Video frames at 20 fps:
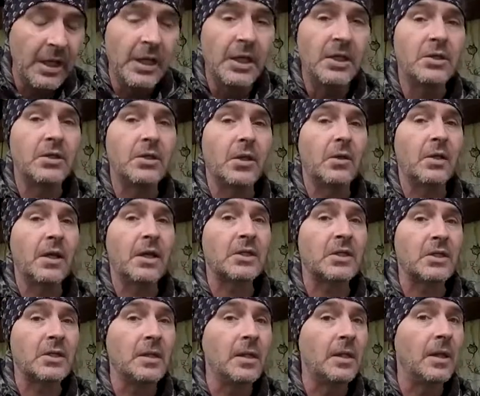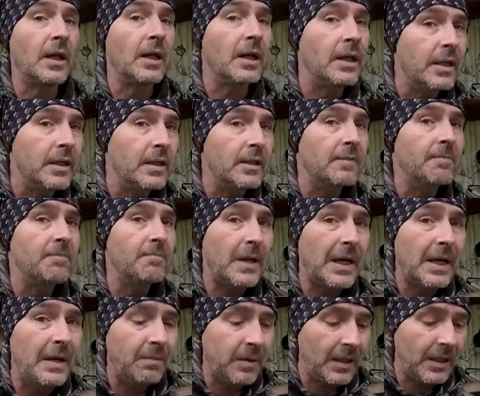so they're still in
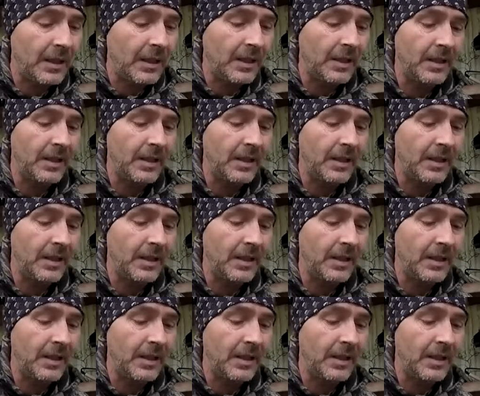public.